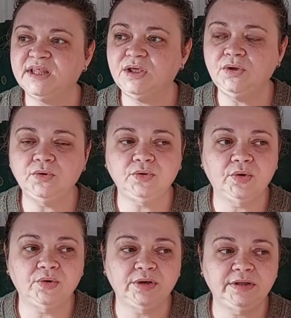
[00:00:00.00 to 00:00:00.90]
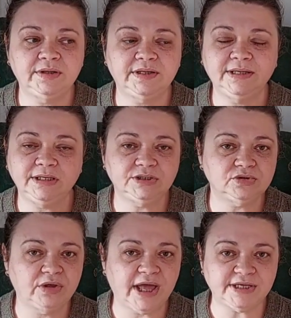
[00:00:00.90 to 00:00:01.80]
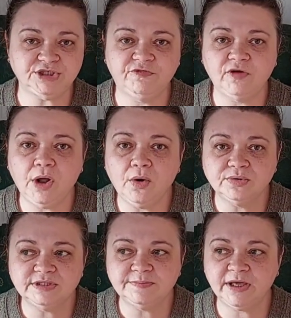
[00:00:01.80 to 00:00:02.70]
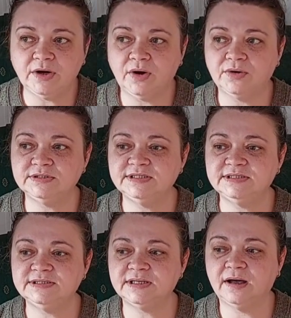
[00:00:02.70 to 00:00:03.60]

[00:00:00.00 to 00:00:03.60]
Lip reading: You don't need to catch floats because